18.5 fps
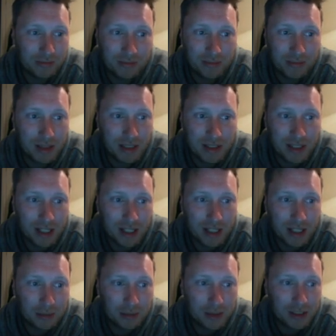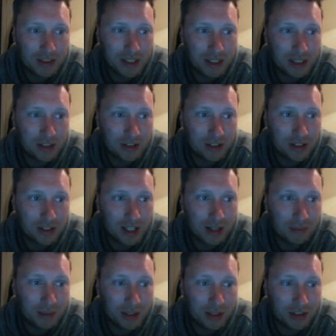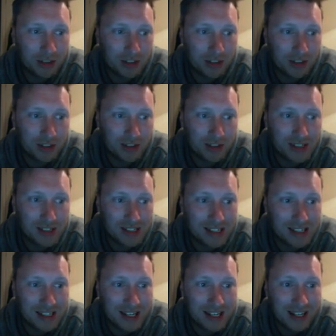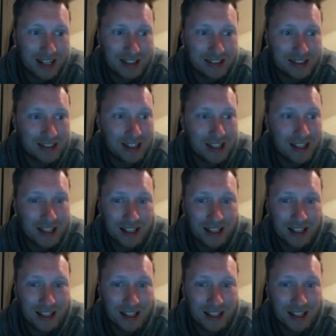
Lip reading: meet the expectation at Manchester City, and he's